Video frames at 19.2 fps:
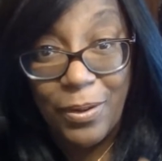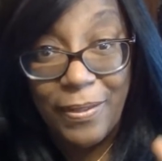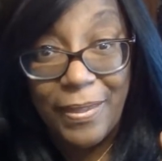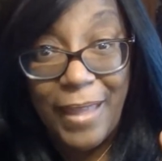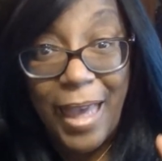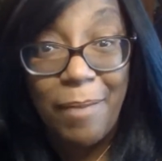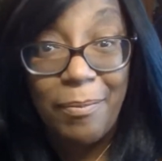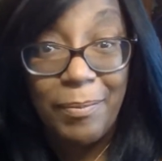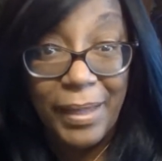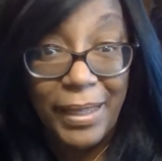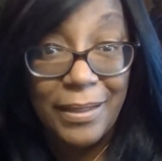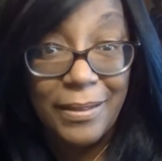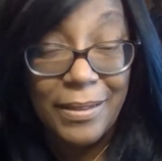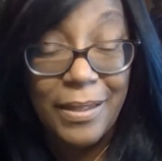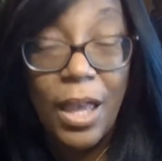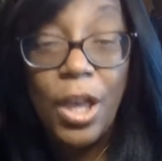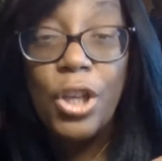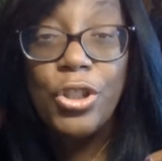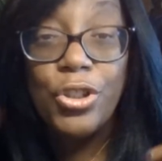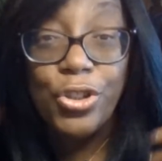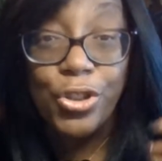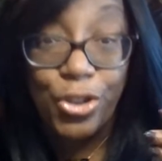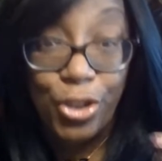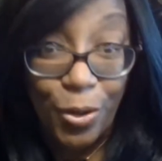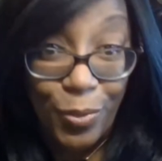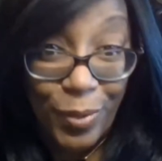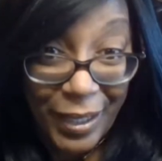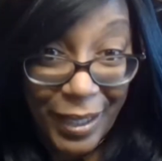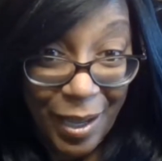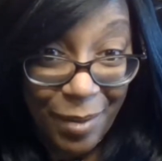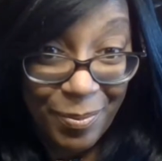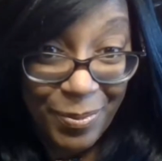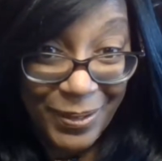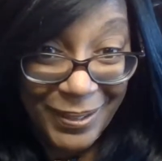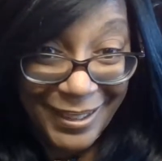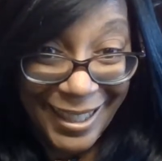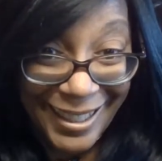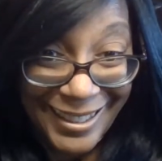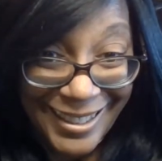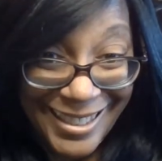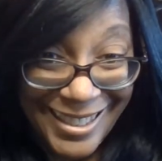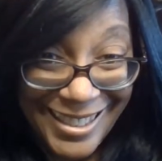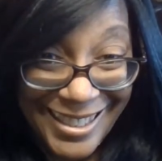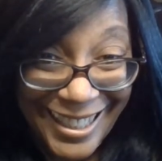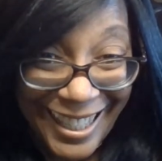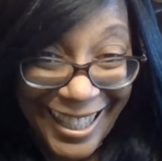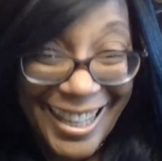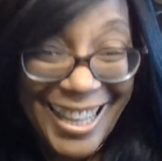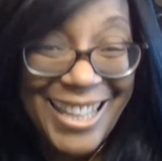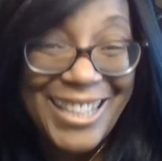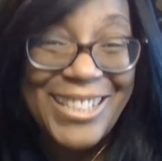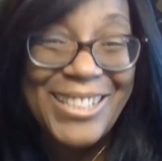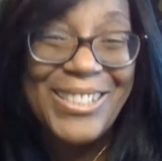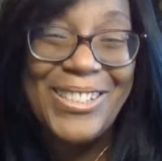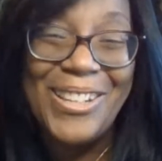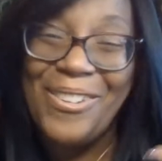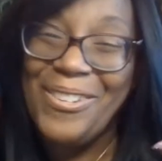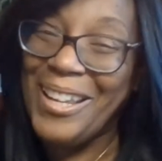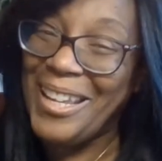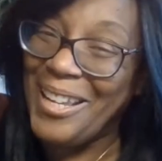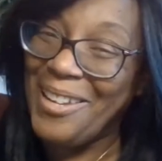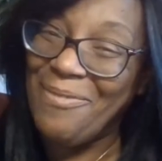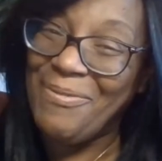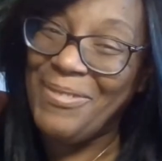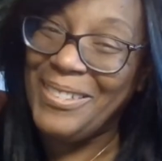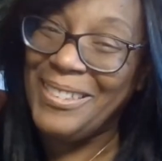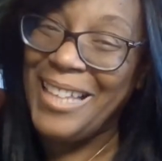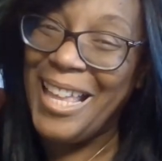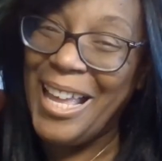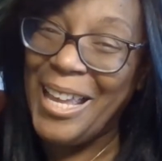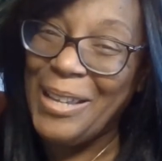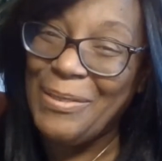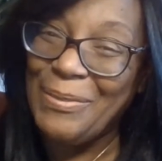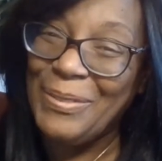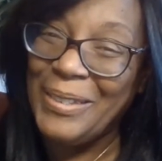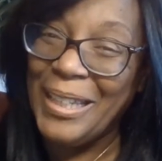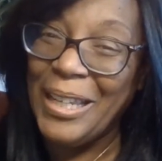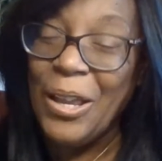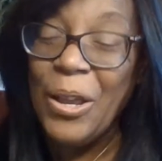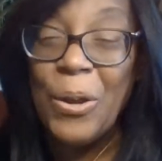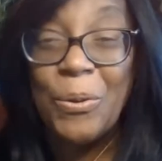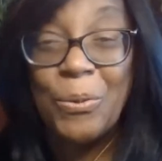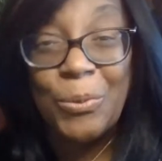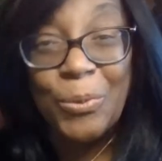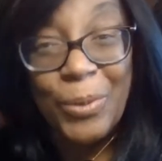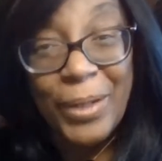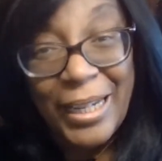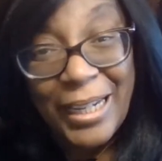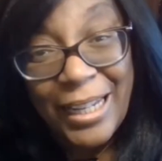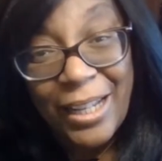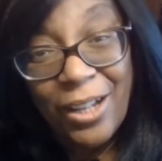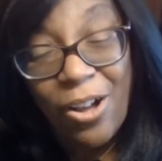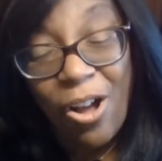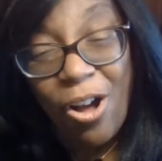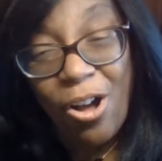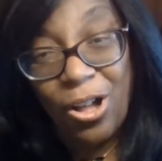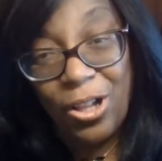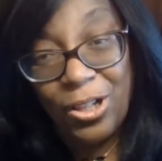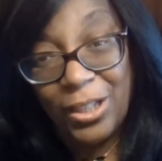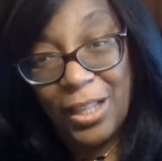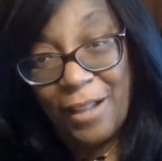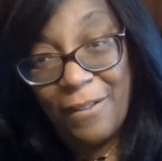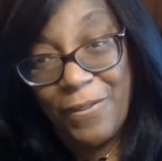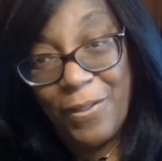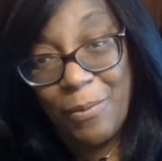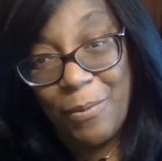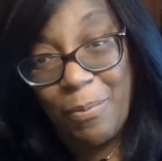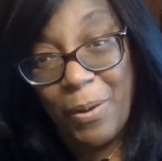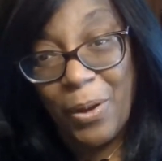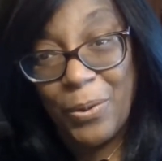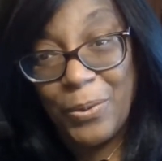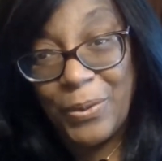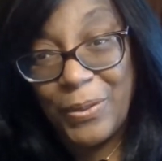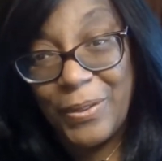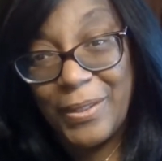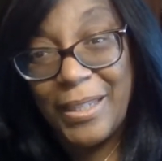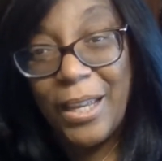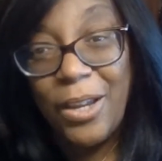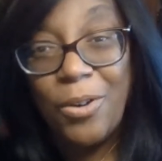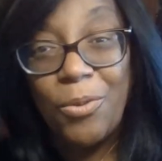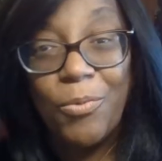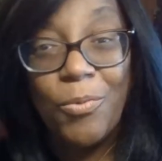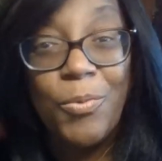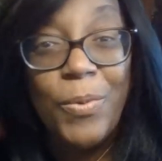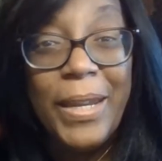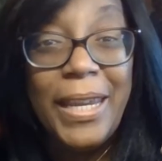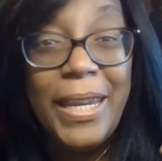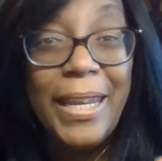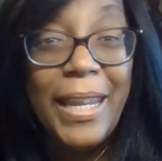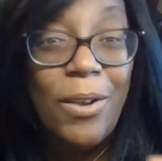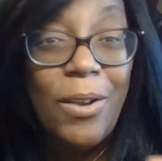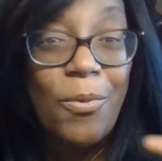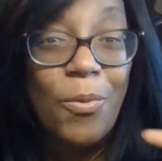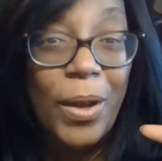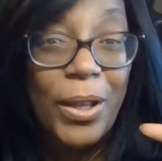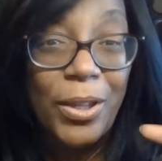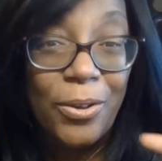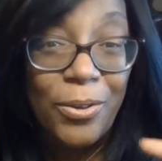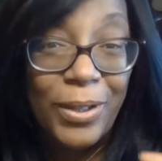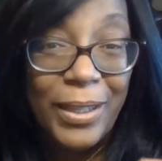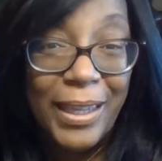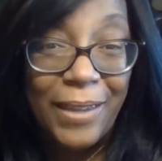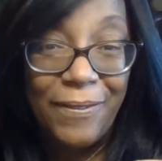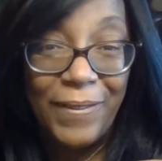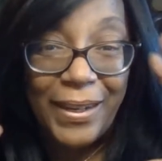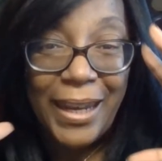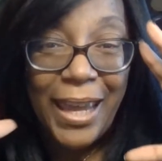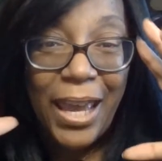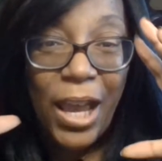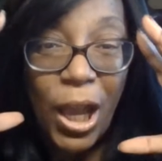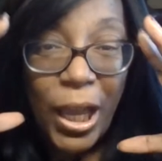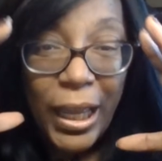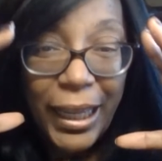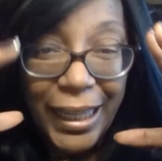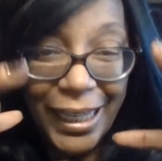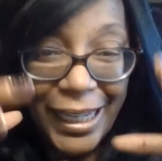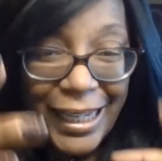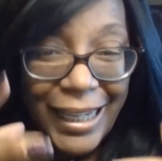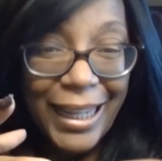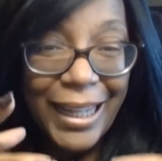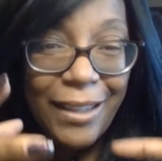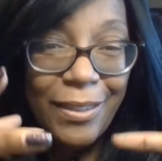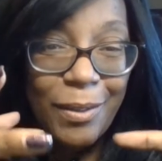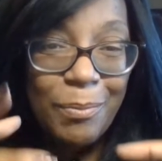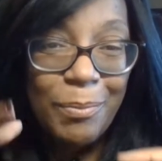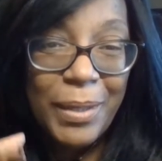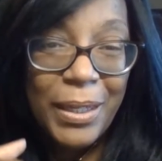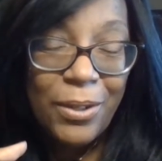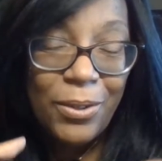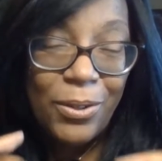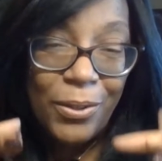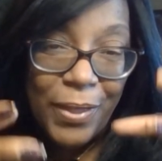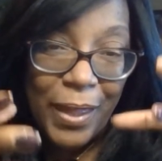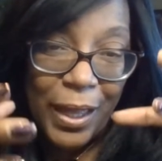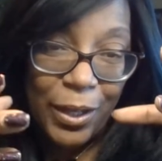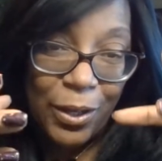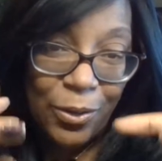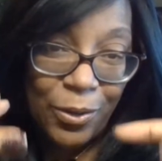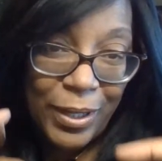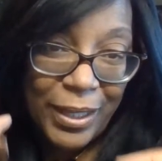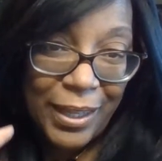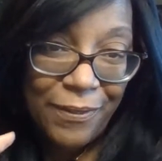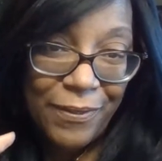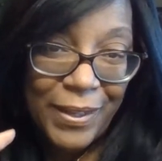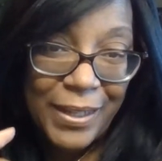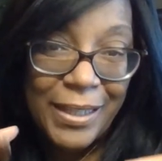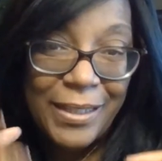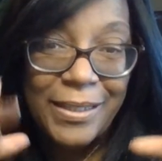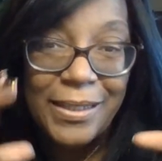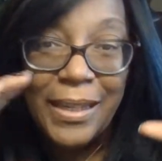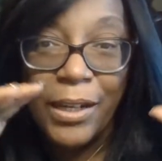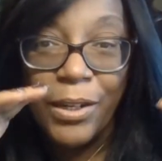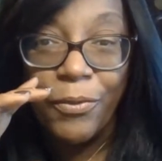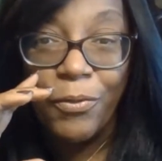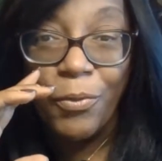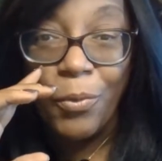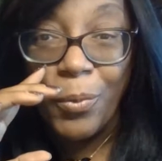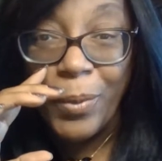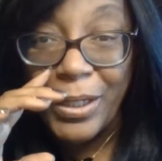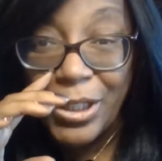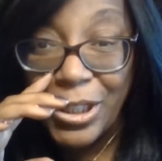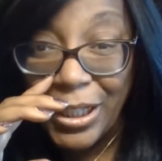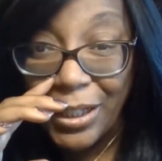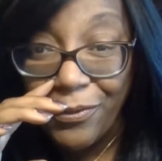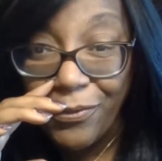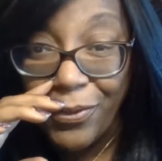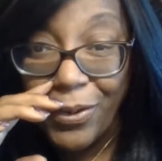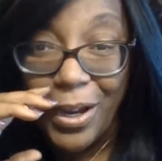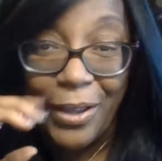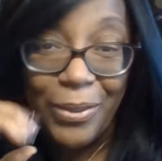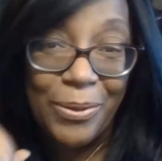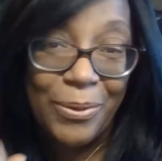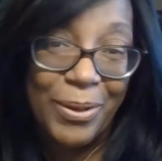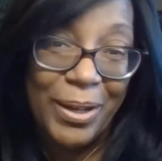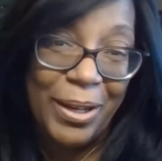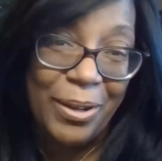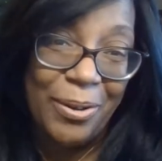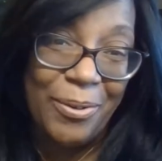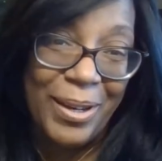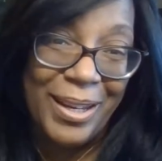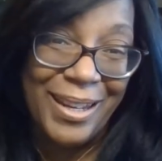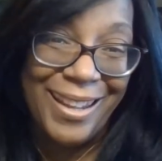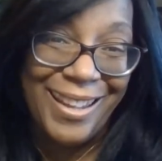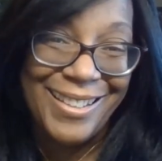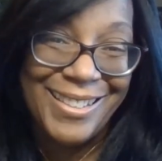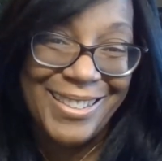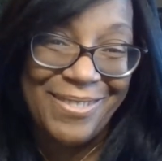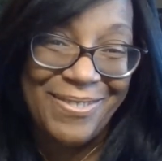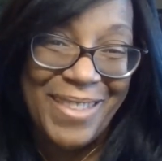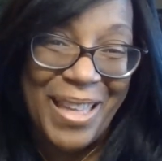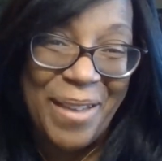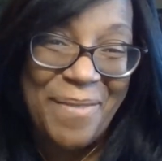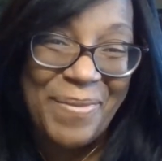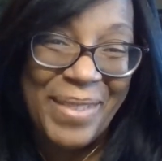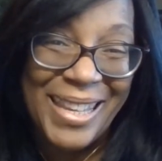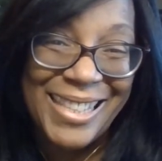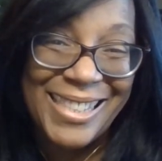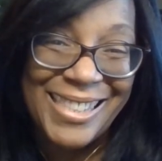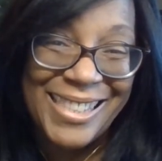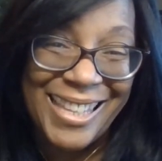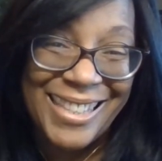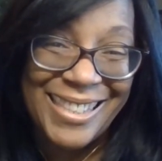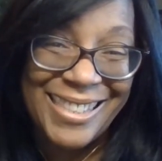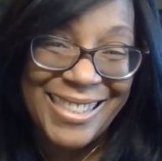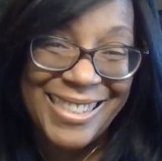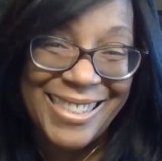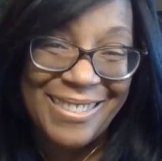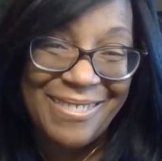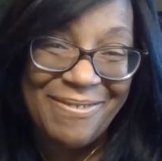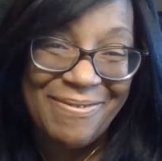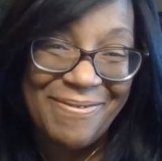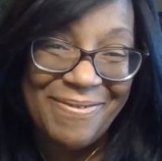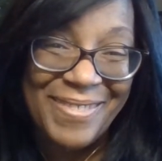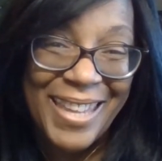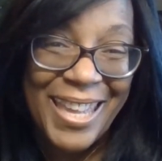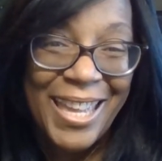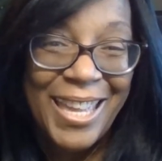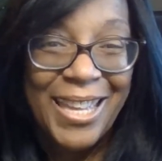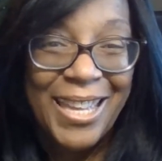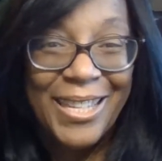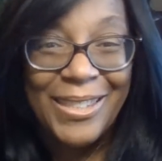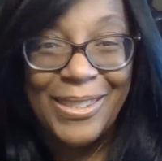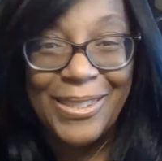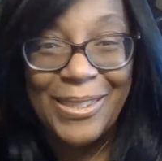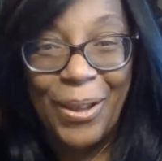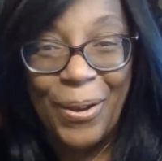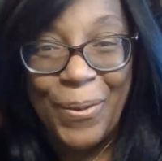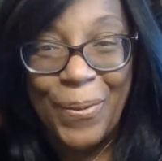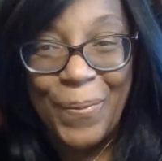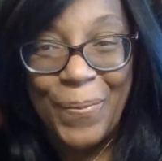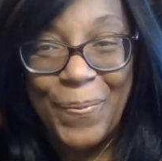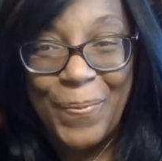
And that means showing up relentlessly, showing up reliably, reading all of the posts, reading what you're given, eating the meal that you're given instead of wishing for other ingredients, if that makes sense. So,